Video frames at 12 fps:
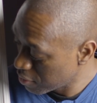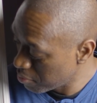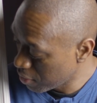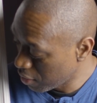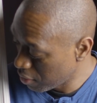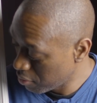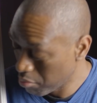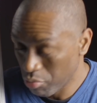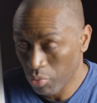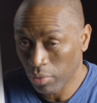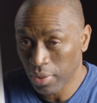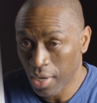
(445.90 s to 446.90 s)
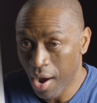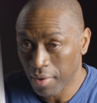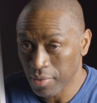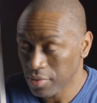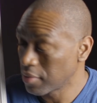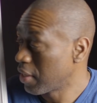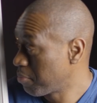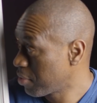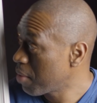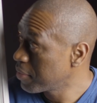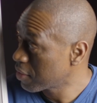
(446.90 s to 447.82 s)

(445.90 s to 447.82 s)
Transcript: to be brutally honest. And probably